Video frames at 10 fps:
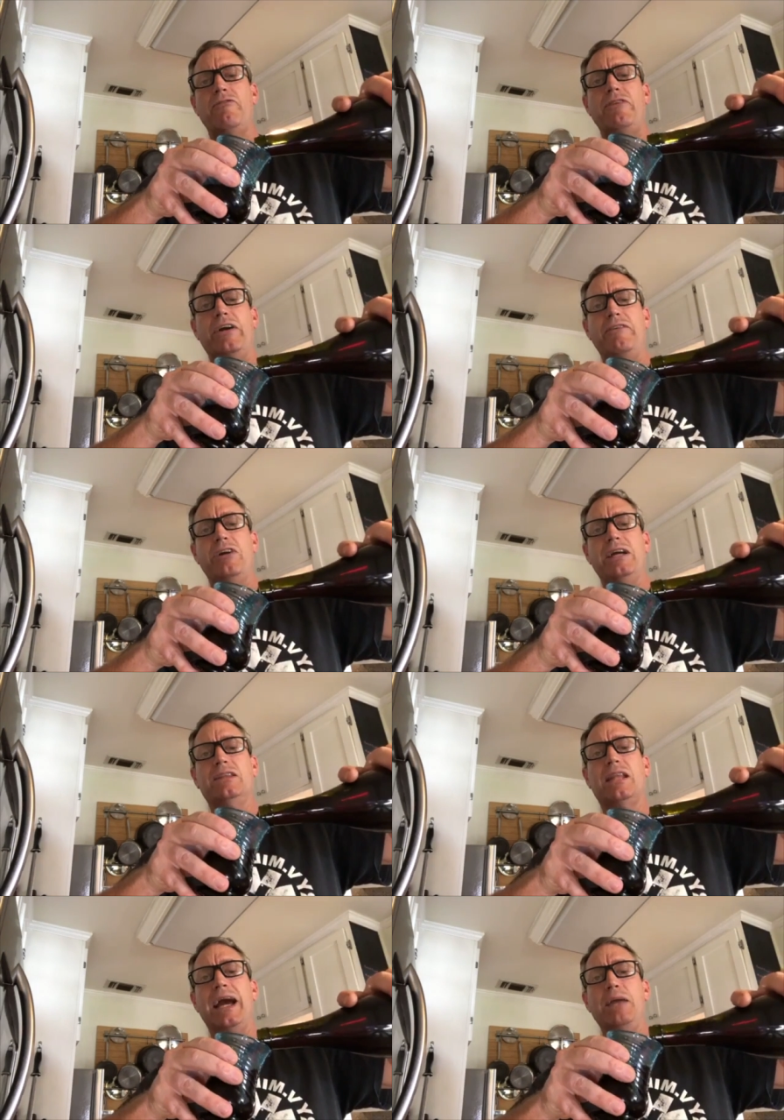Very, very
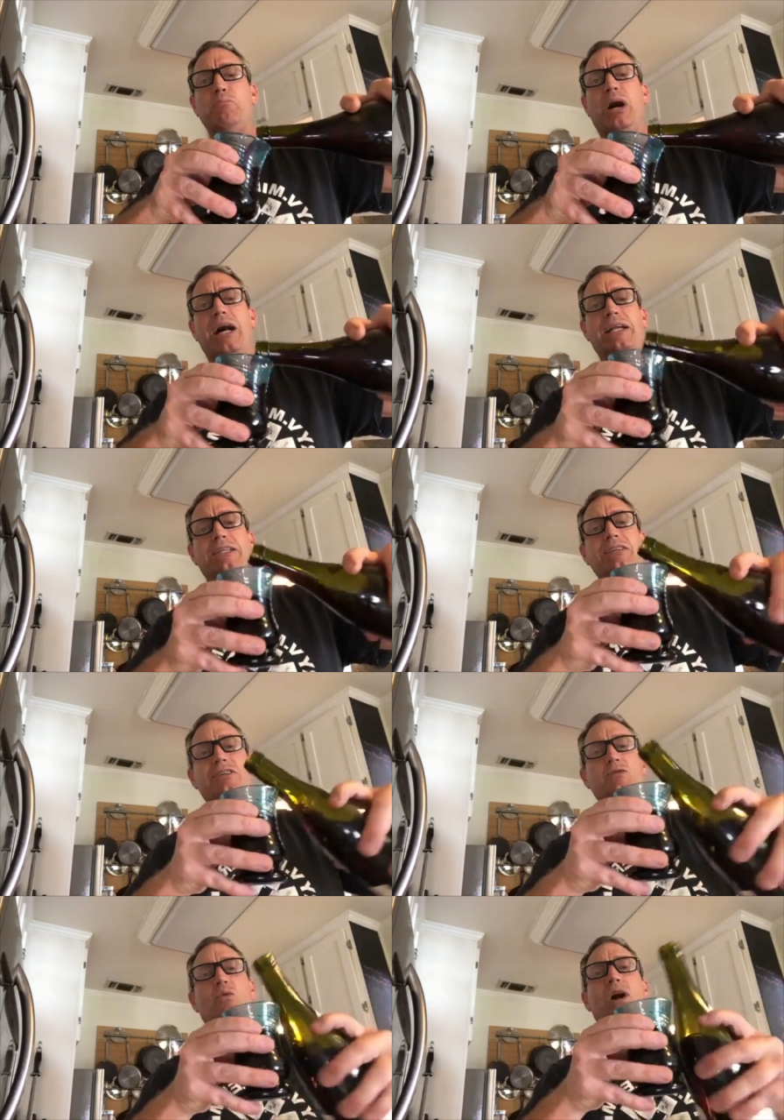light body to this